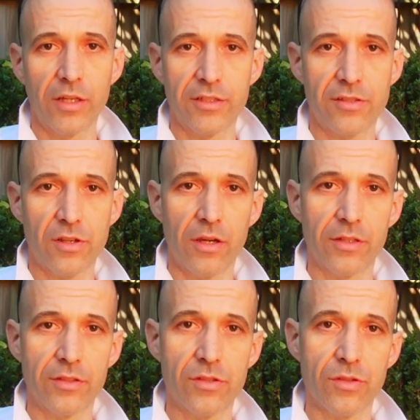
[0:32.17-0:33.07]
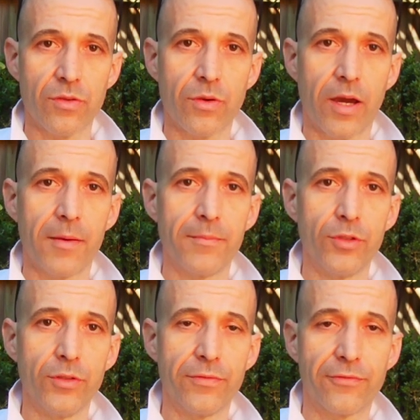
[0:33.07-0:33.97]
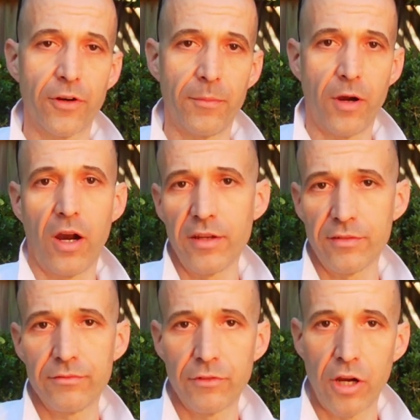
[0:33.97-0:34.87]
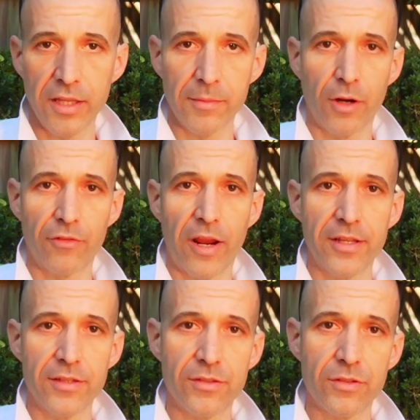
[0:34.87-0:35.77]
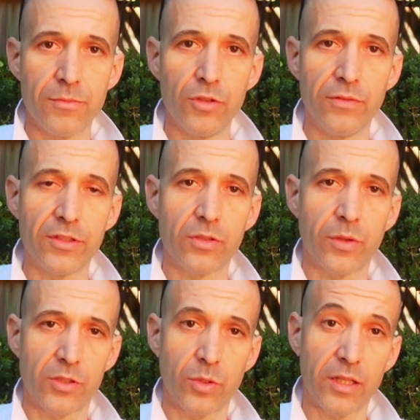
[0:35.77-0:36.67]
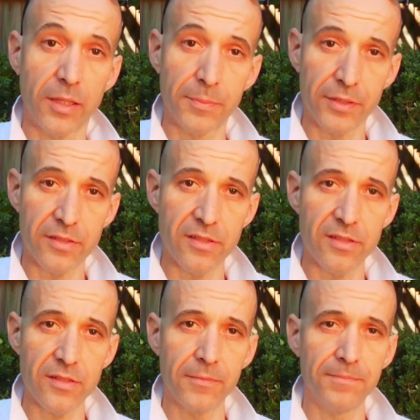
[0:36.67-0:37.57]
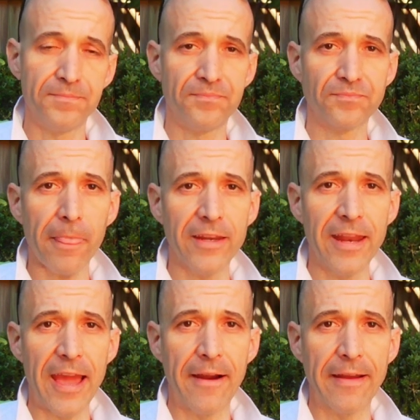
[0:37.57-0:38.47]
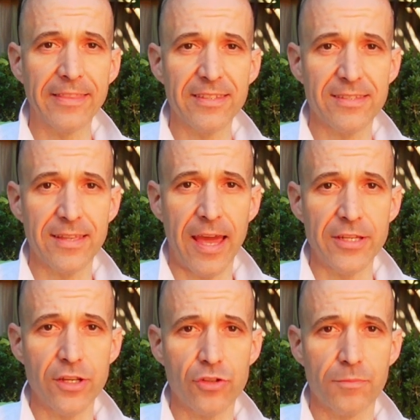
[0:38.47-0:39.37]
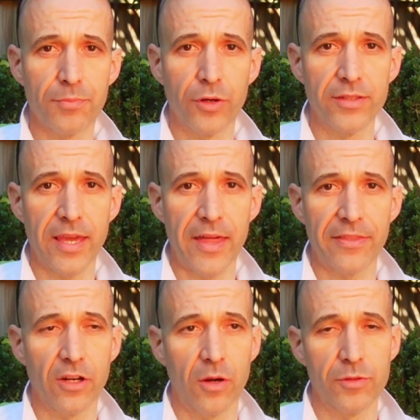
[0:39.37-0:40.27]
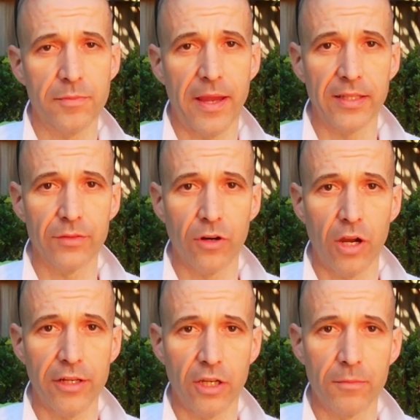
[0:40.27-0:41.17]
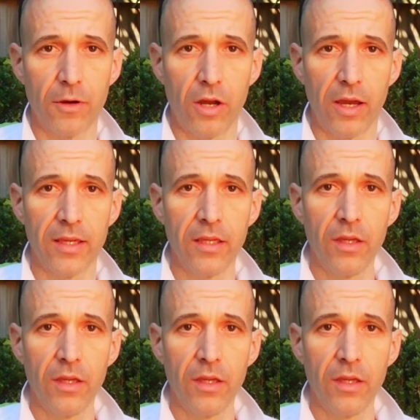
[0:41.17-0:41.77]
I decided to move from my riding in my runners to moving to a clipless system. Now at this stage I should point out that I was mainly riding on my